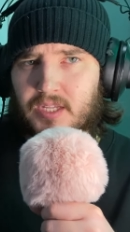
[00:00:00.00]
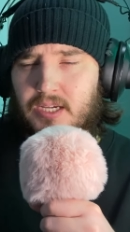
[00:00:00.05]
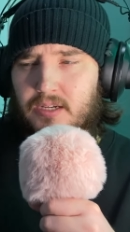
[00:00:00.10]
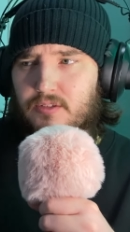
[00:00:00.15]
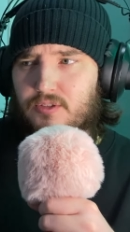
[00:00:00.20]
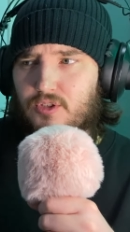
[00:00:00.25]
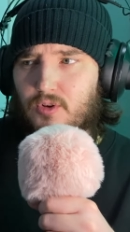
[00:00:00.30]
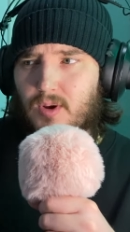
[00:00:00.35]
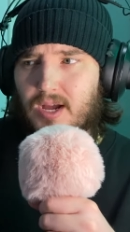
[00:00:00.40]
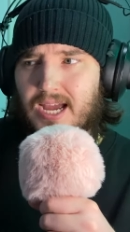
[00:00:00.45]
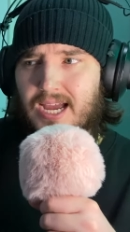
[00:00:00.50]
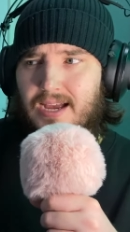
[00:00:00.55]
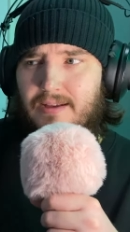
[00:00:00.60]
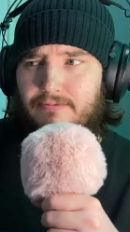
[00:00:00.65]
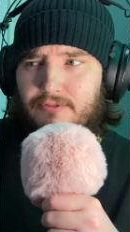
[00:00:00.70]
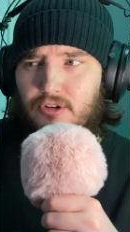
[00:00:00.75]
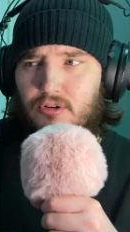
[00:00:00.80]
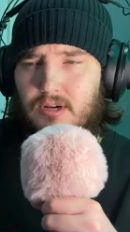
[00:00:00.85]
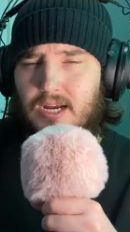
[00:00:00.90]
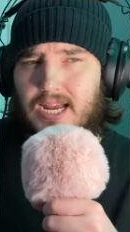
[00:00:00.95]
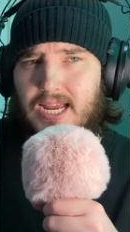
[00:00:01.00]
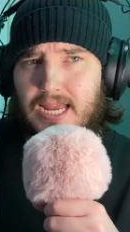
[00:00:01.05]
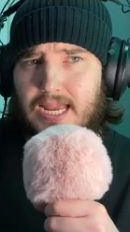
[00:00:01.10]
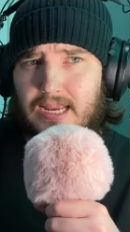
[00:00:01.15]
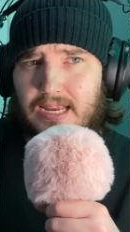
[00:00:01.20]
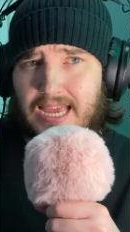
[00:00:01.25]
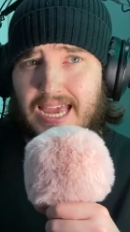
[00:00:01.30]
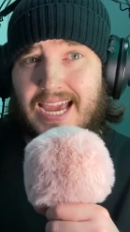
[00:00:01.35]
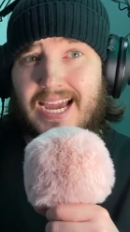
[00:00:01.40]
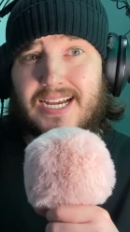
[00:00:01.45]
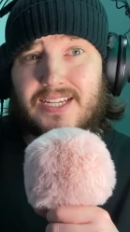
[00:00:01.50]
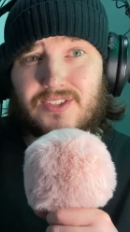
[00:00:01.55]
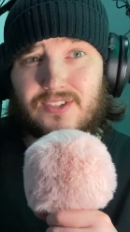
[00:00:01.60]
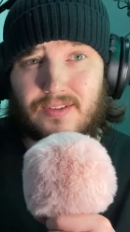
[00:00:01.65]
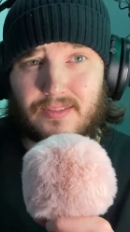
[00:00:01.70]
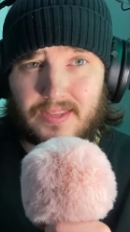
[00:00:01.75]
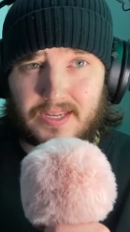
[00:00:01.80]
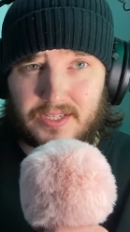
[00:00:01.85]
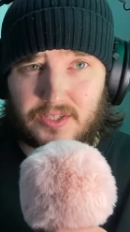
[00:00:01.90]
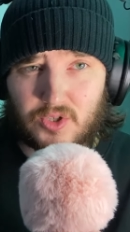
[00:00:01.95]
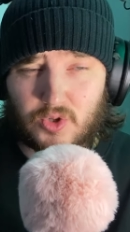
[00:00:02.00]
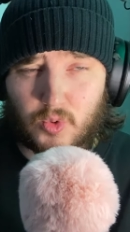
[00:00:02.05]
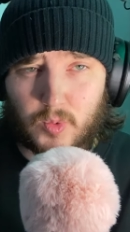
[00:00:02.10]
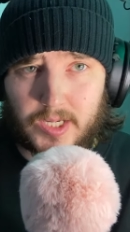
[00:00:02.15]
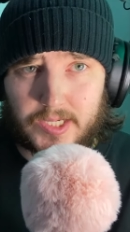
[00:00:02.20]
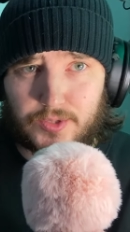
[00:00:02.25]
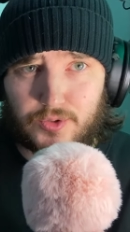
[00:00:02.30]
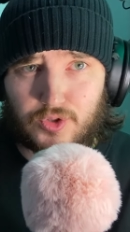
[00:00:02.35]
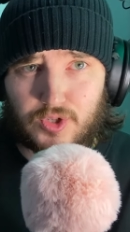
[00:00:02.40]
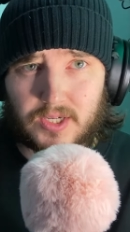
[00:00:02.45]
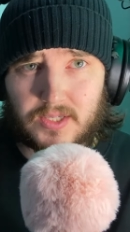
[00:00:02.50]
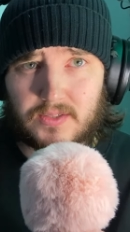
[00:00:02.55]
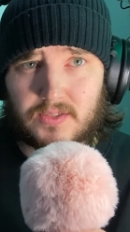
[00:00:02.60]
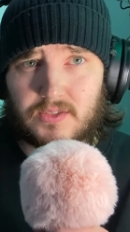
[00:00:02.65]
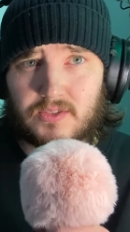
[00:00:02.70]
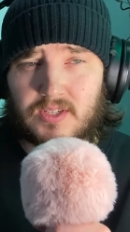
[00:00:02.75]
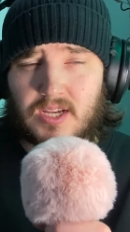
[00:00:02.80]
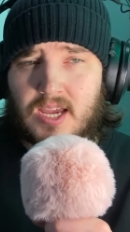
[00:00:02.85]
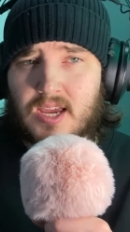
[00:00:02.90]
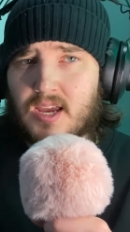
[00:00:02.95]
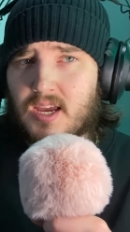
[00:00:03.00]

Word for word: So after I ask these questions,